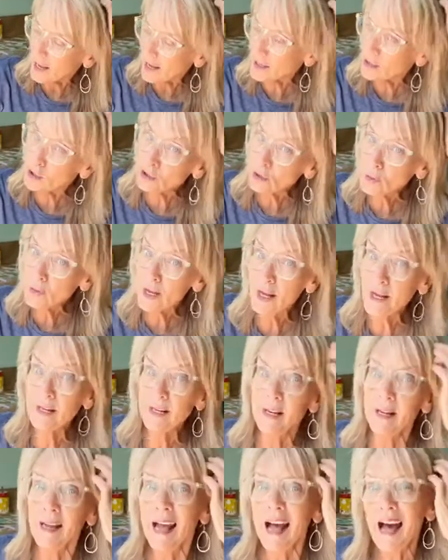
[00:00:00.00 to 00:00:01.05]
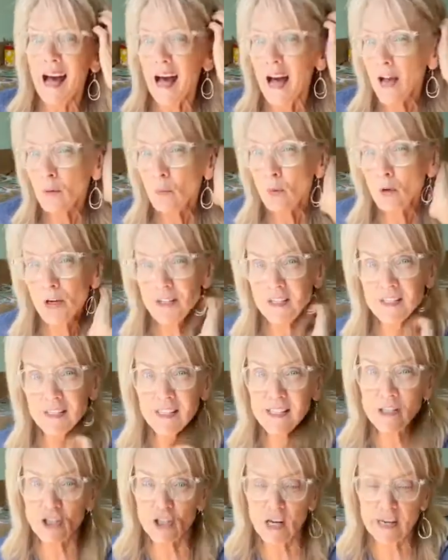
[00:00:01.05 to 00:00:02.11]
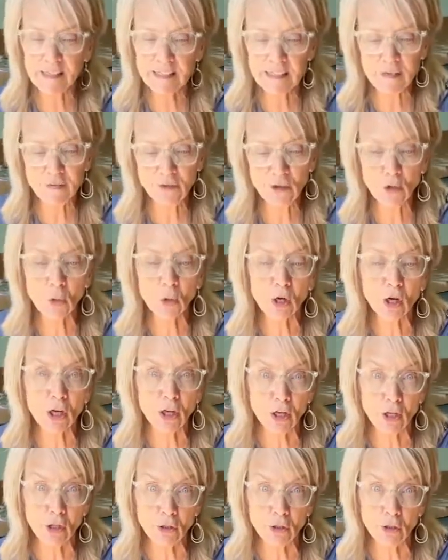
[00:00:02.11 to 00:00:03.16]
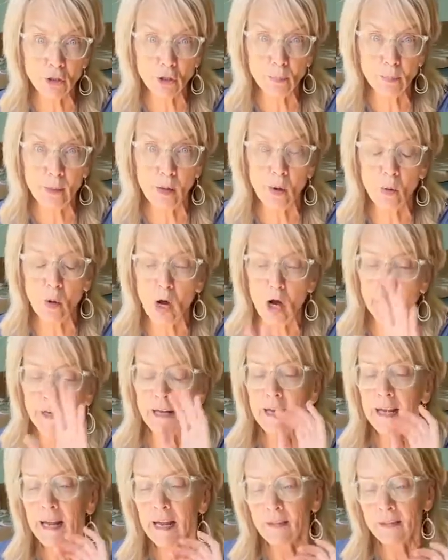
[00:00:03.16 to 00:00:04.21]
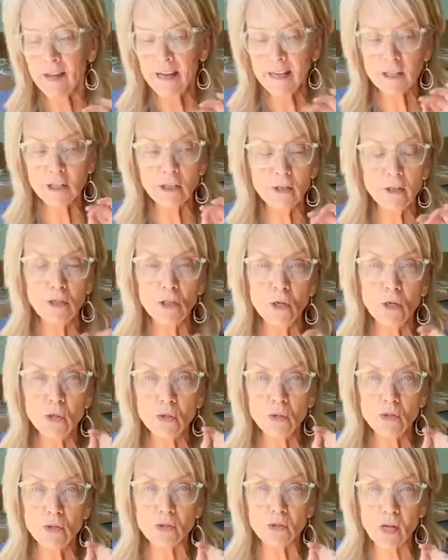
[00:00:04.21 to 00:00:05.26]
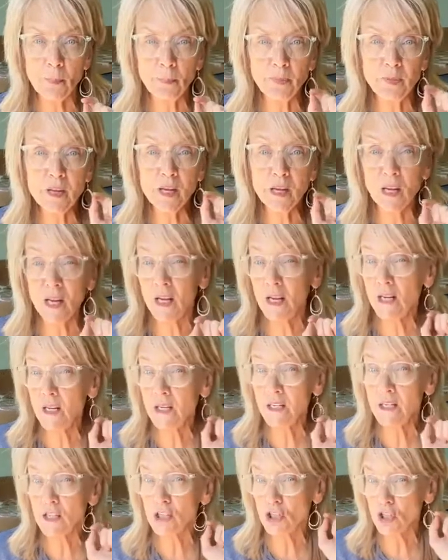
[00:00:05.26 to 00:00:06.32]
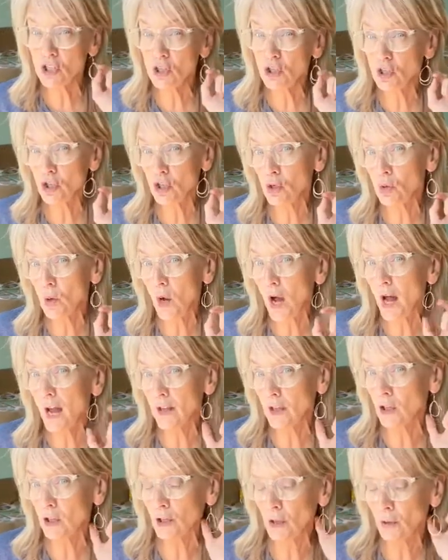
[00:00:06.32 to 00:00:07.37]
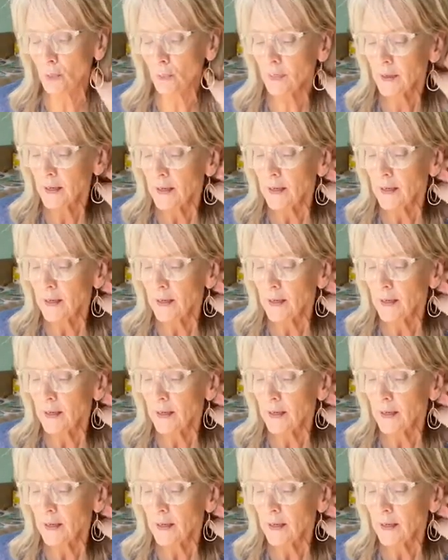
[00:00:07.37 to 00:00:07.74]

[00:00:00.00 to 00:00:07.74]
hot glue gun, I would suggest if you were going to glue your bow on, that you use something in addition to hot glue.